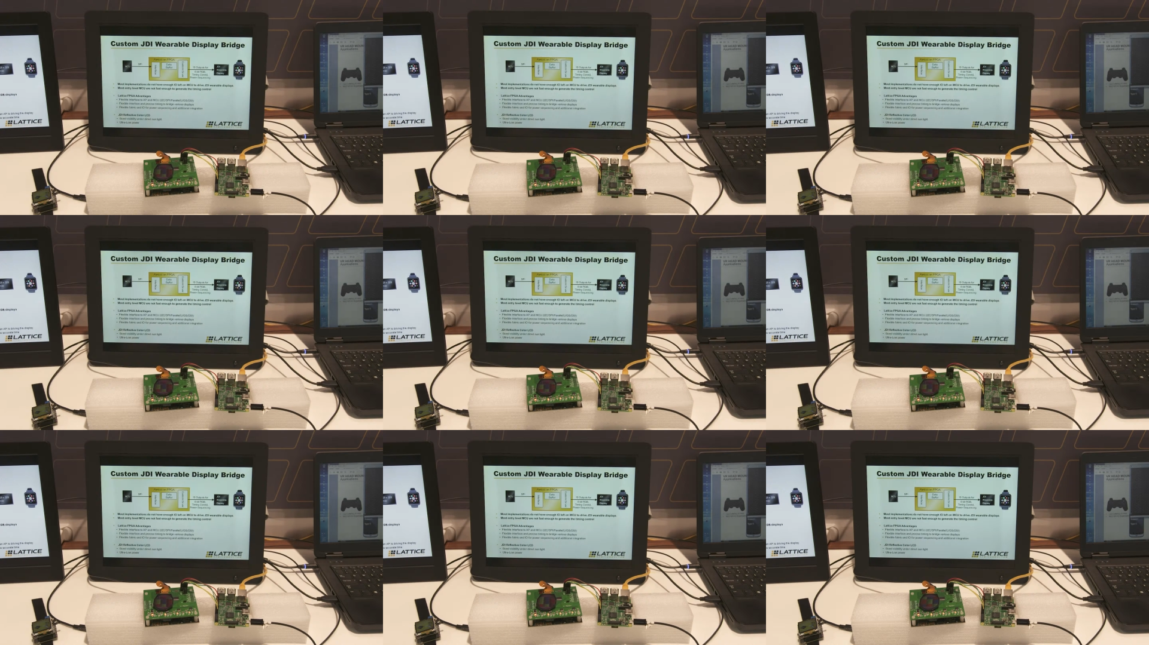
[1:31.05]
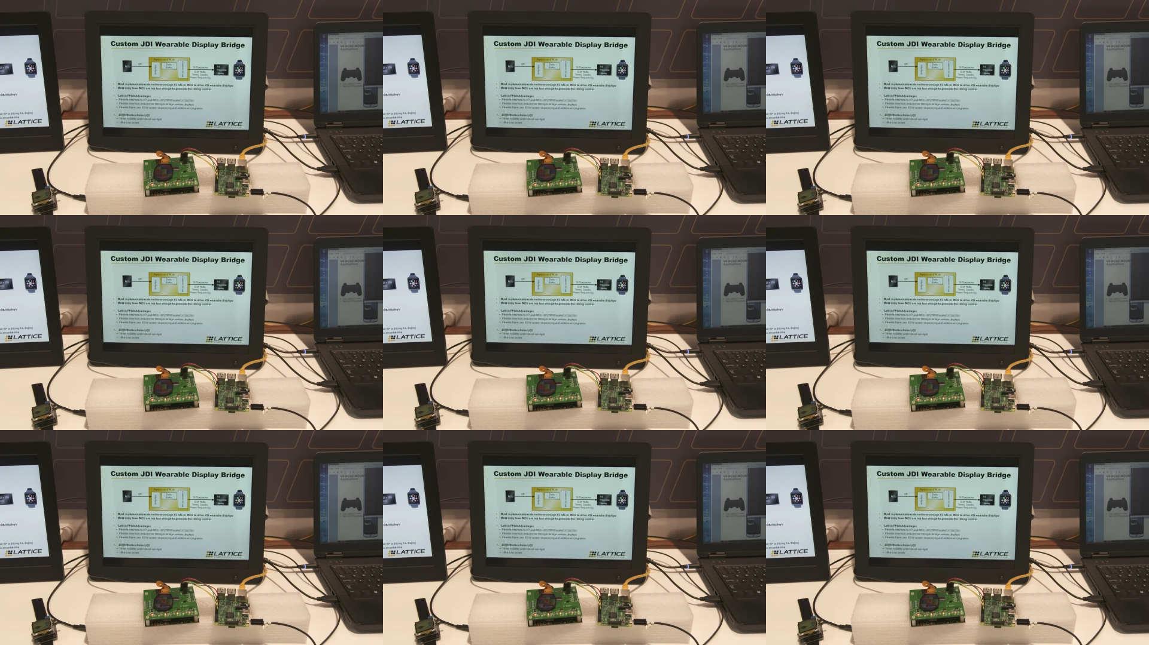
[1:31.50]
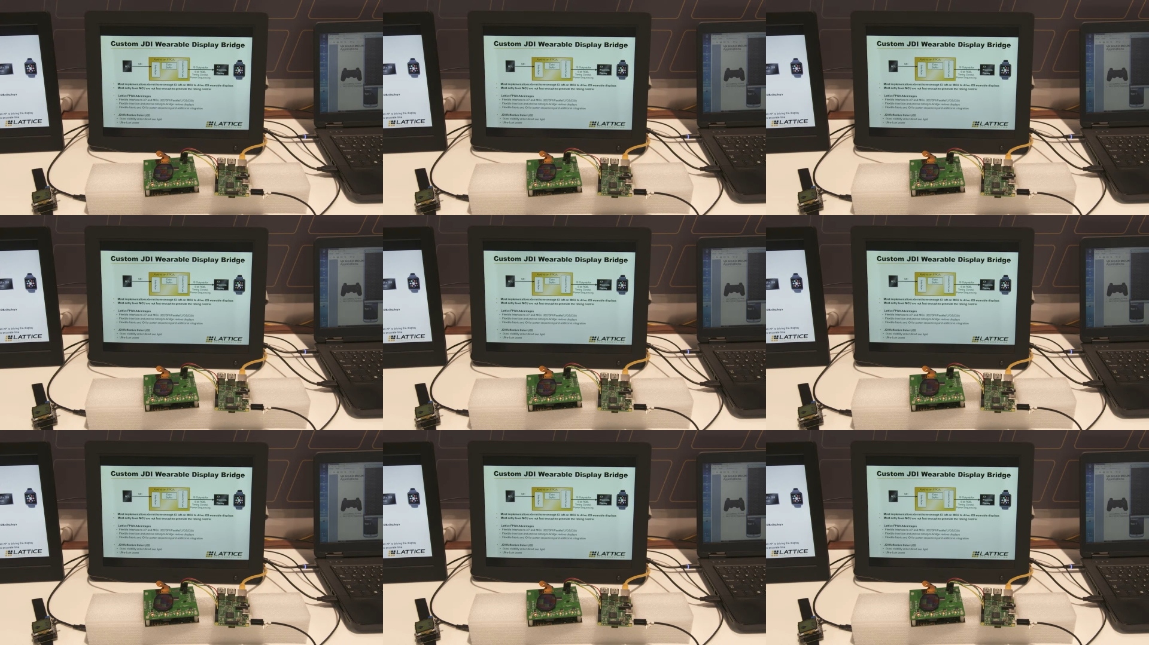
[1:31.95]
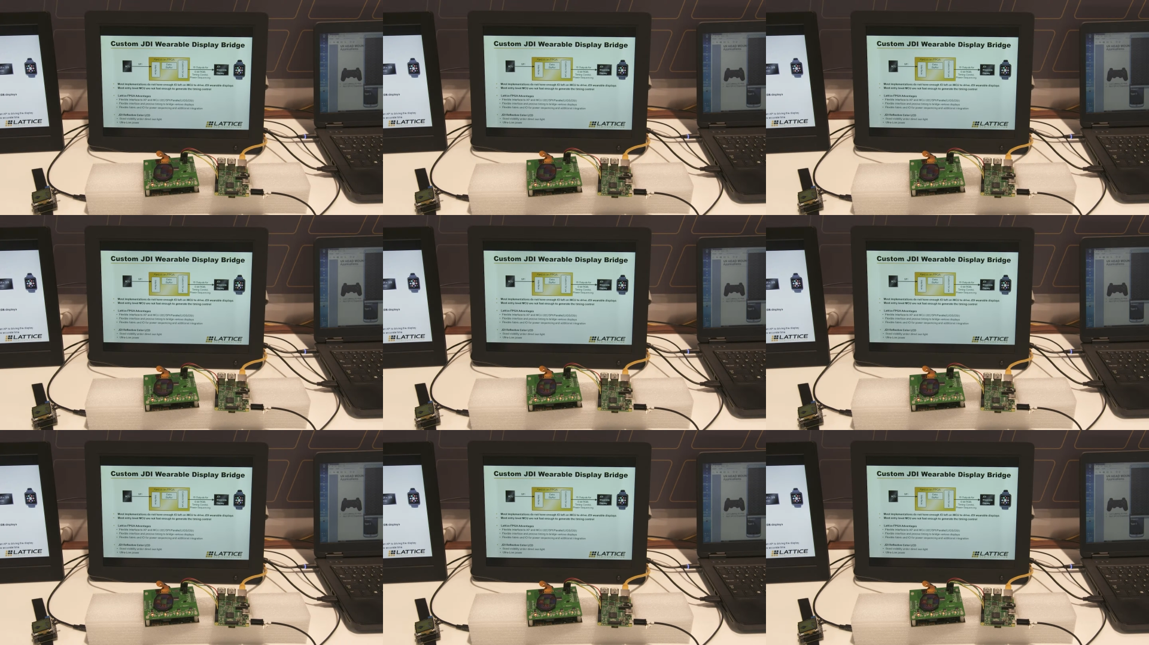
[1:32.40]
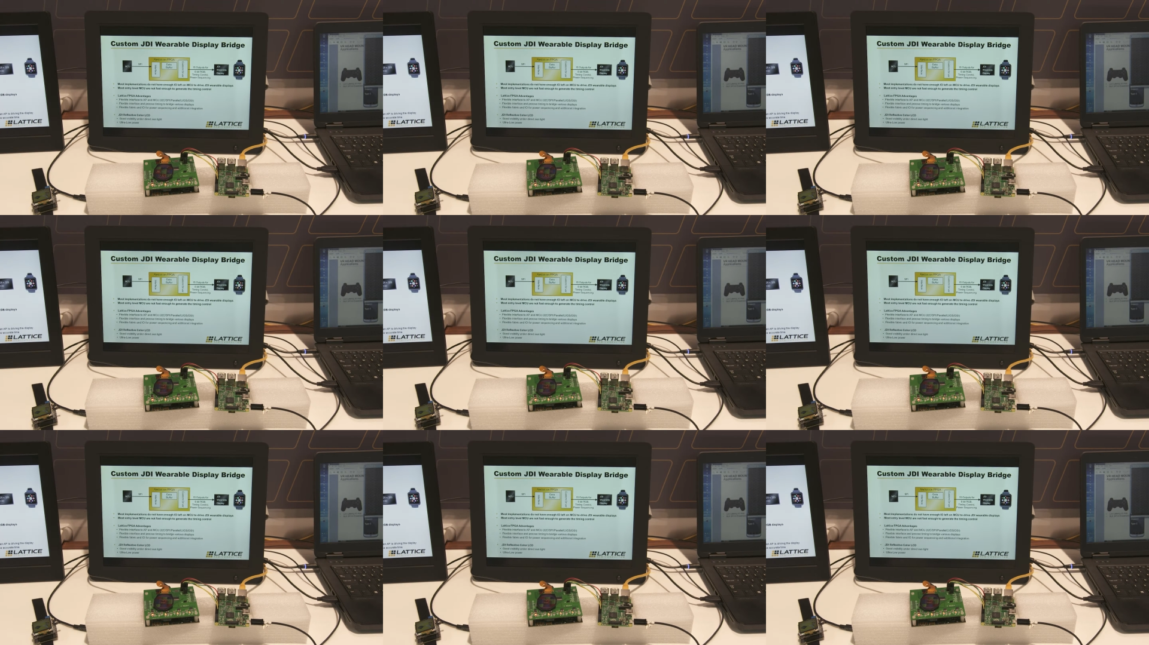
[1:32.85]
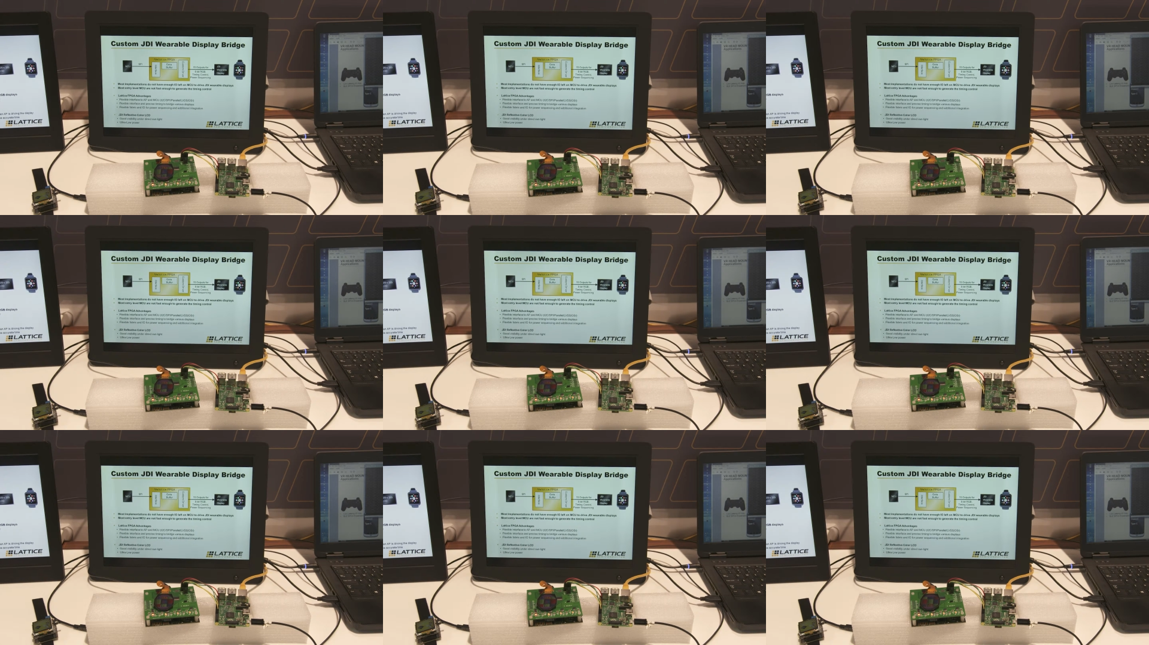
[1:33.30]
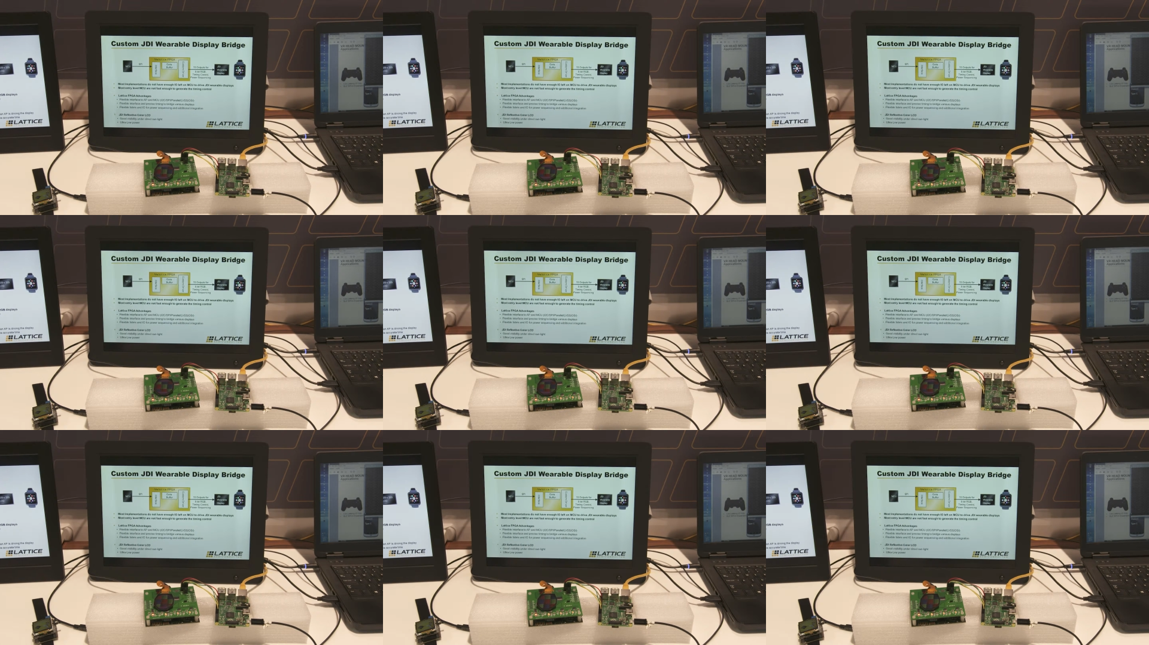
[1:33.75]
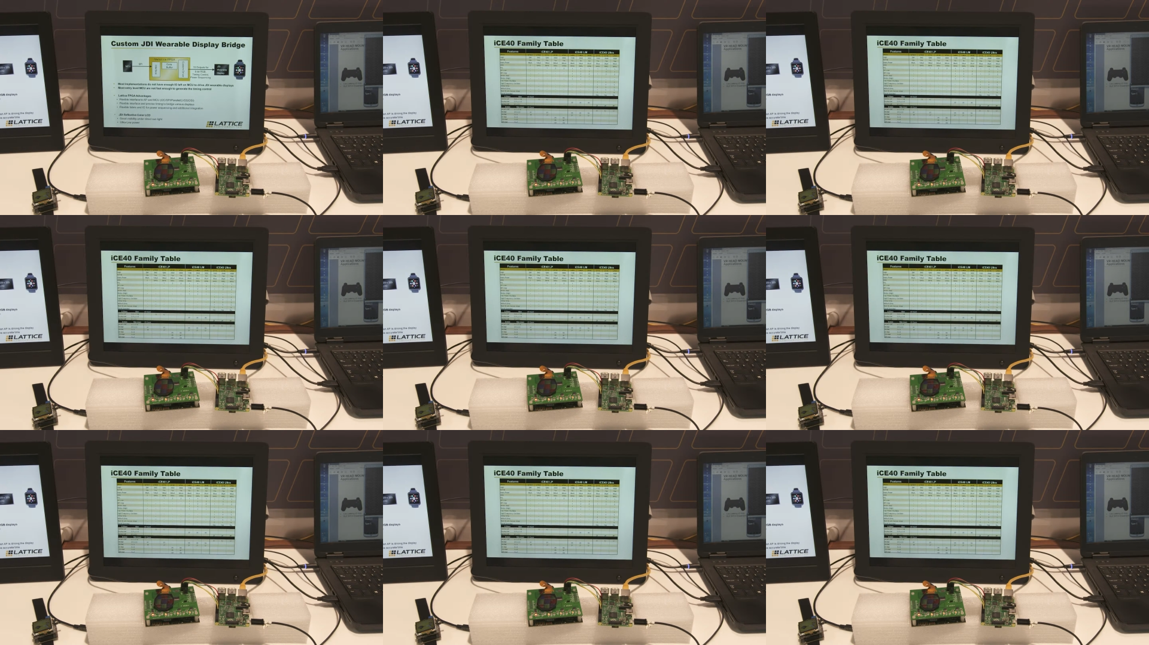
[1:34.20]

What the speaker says: (no speaker visible)